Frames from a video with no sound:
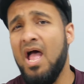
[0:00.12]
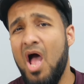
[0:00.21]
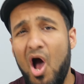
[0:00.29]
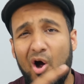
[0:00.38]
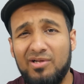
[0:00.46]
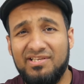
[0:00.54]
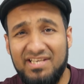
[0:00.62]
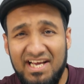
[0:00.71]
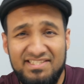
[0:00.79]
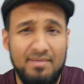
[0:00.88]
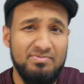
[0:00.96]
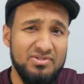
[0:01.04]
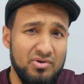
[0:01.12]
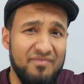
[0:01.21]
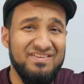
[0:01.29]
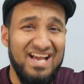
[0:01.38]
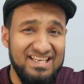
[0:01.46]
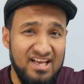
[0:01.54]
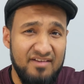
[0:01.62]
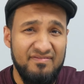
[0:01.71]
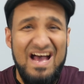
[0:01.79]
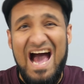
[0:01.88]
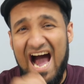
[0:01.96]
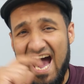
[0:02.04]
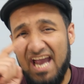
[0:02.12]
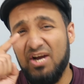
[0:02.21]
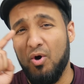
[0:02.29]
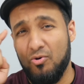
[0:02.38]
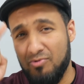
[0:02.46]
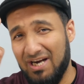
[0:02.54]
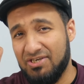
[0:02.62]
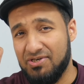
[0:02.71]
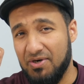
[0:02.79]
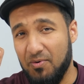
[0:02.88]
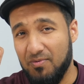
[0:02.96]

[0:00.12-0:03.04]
On today's episode of TechNav, I go retro.